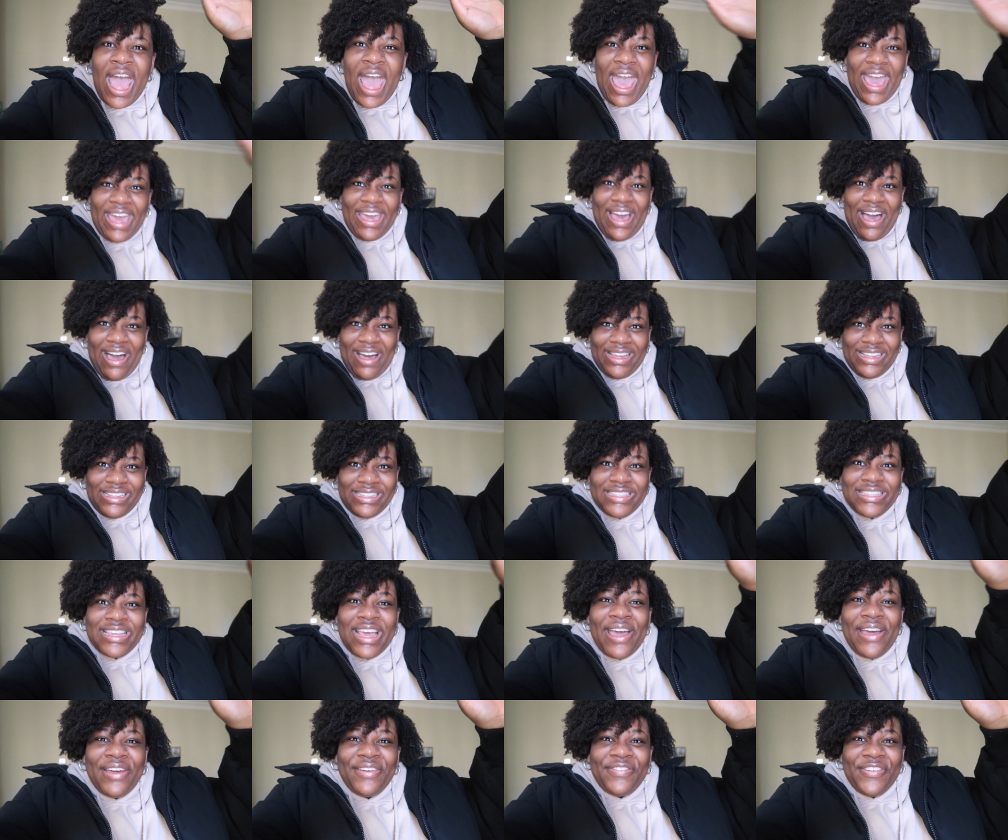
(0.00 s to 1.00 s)
Hey guys,
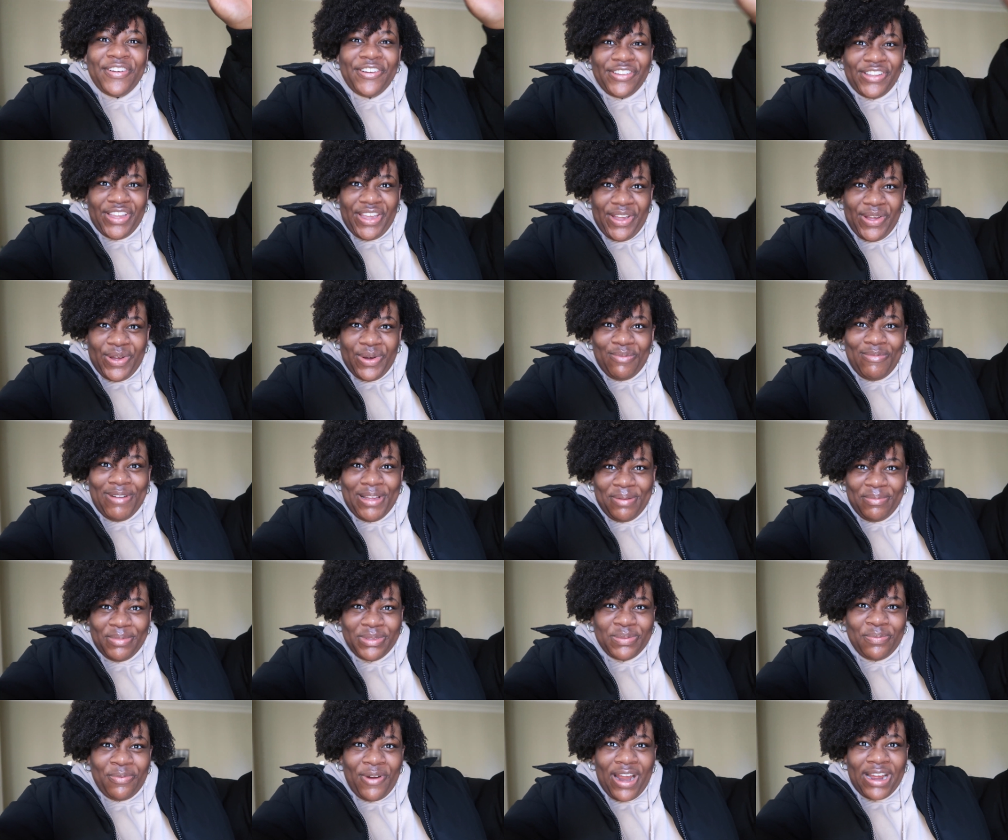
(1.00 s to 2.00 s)
if you're new, my
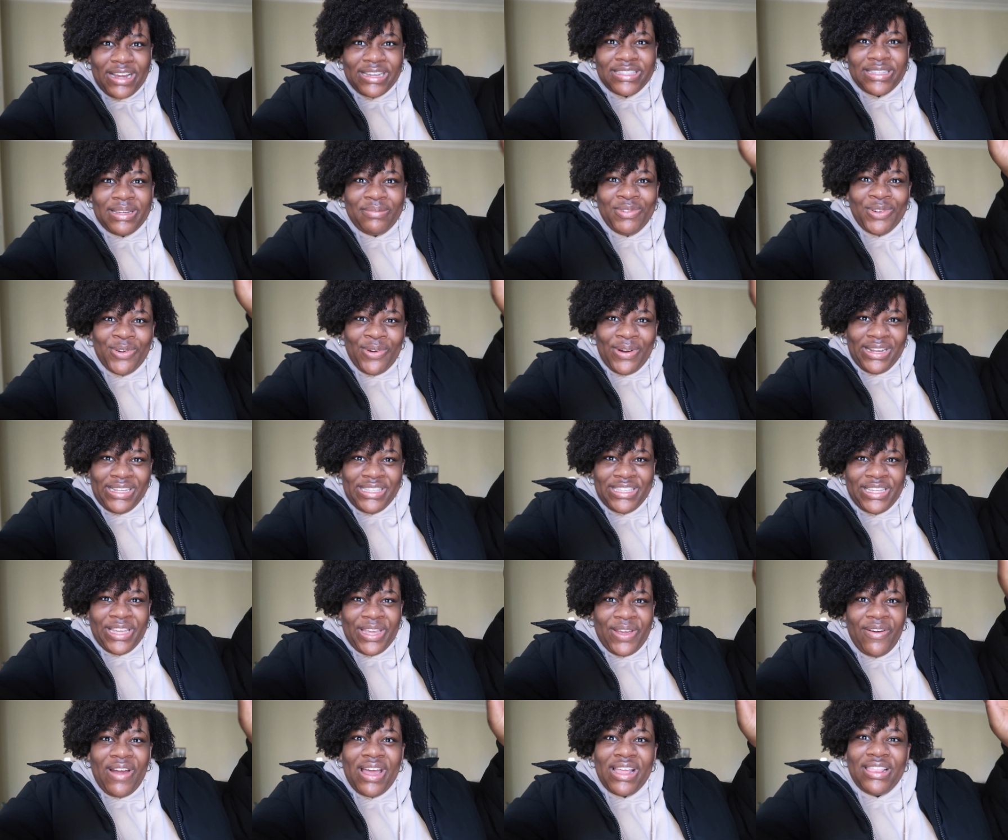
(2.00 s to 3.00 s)
name is Bryce. I'm
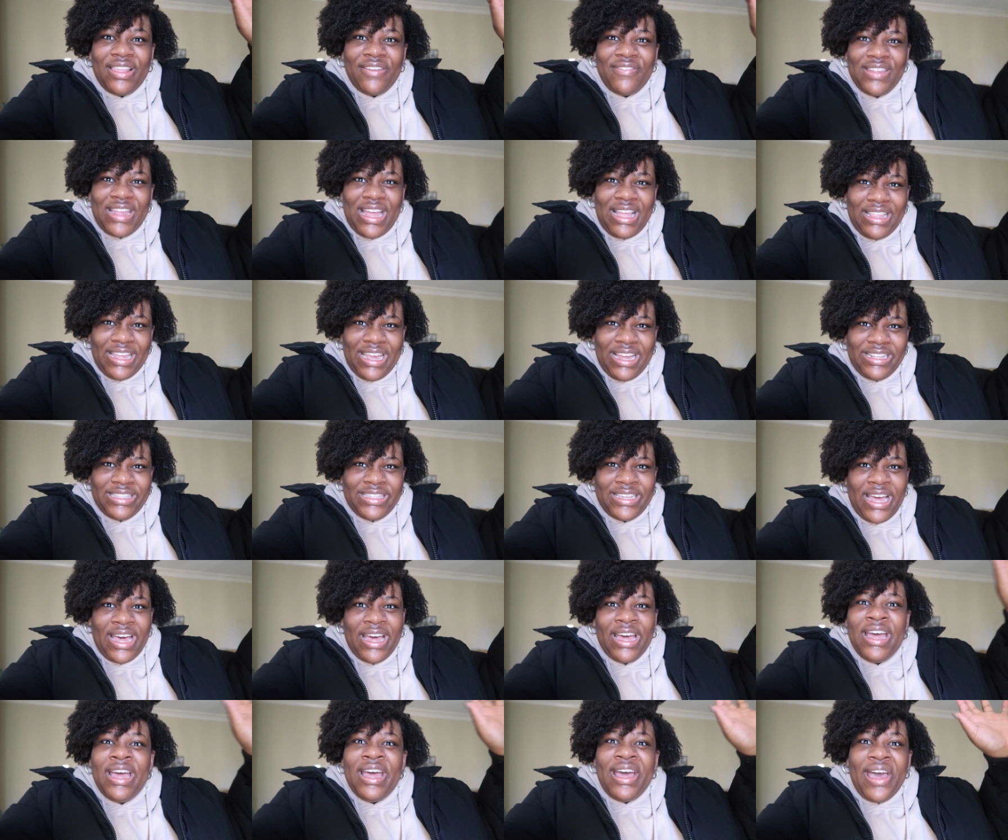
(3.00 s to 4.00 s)
22. I live in
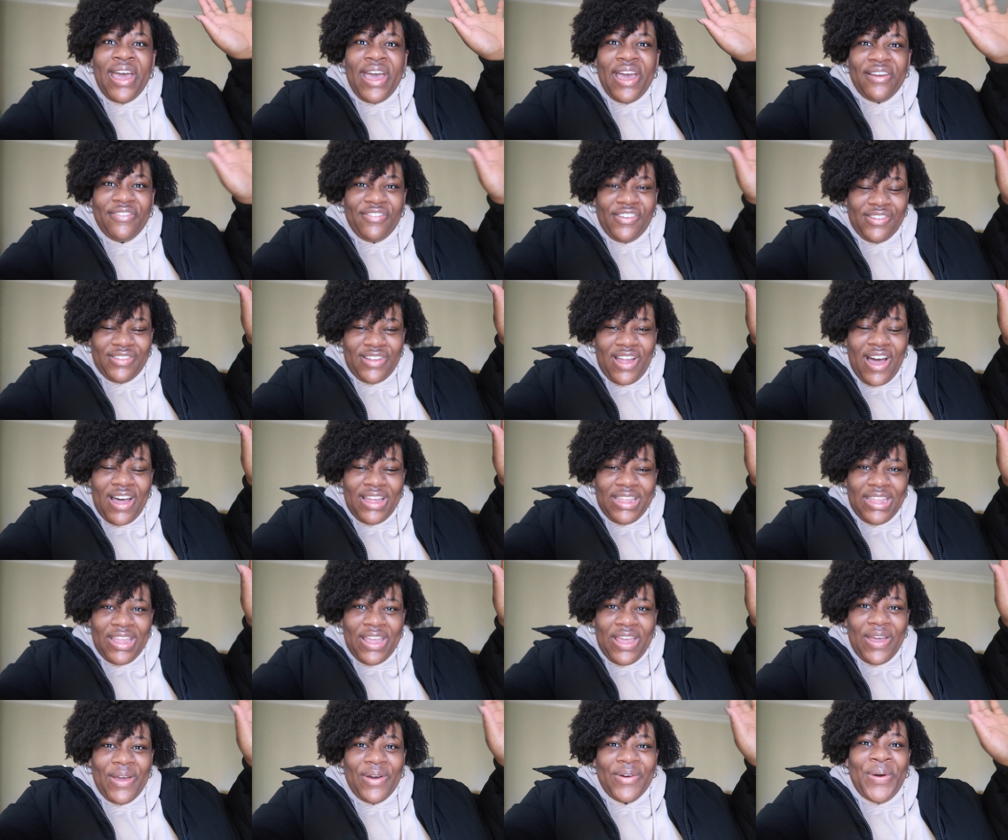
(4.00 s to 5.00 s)
Atlanta. If you're not
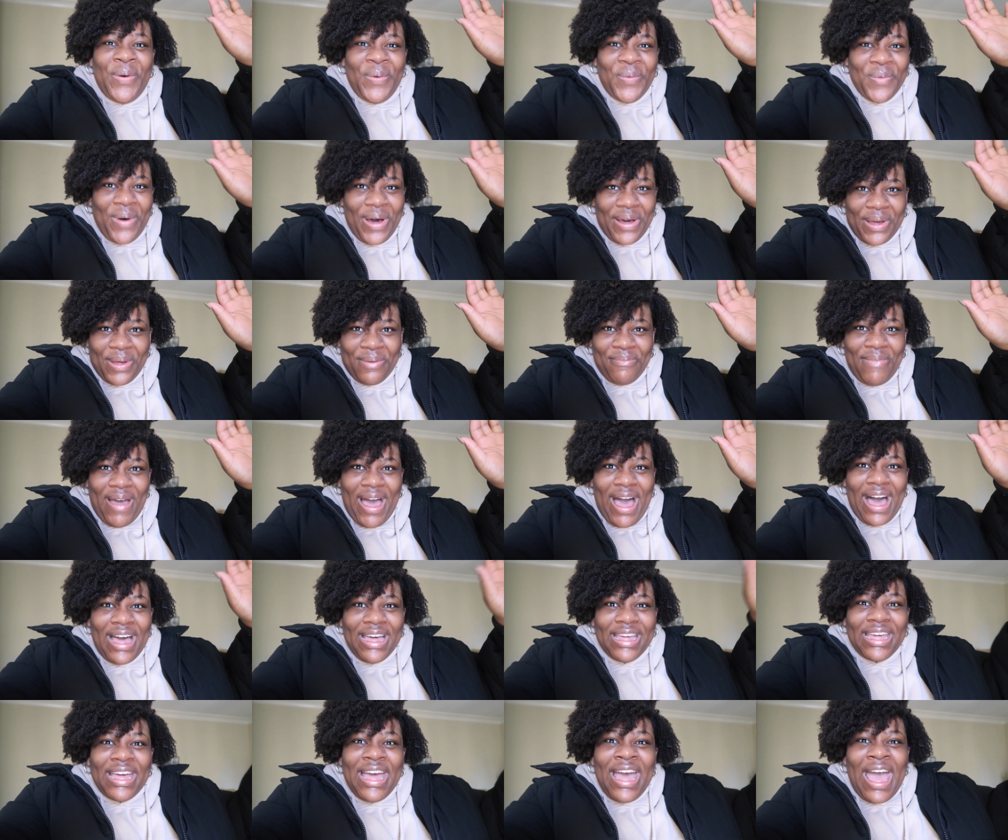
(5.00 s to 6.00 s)
new, welcome
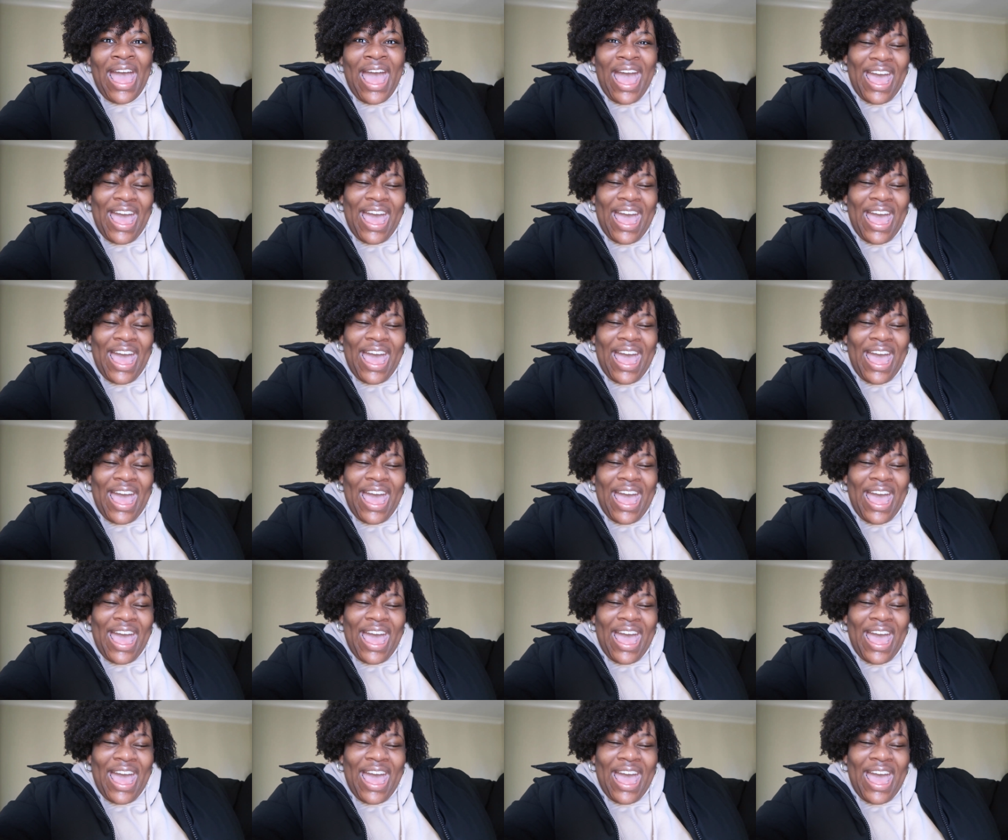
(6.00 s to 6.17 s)
back.